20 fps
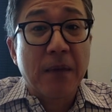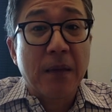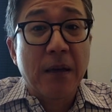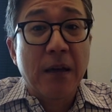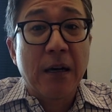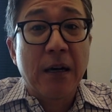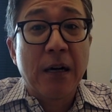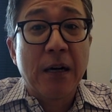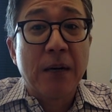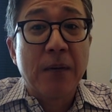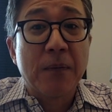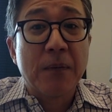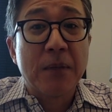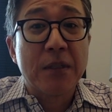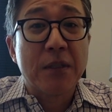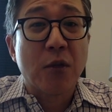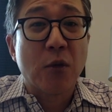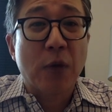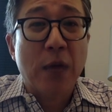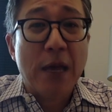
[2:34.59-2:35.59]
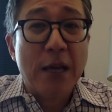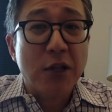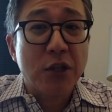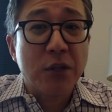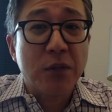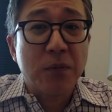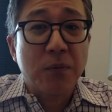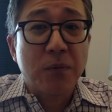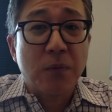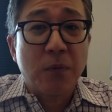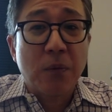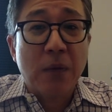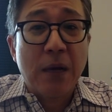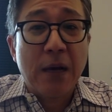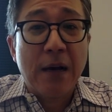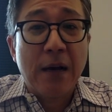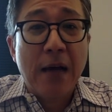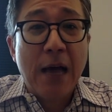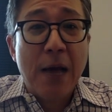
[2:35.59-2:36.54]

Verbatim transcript: Uh, his location uh,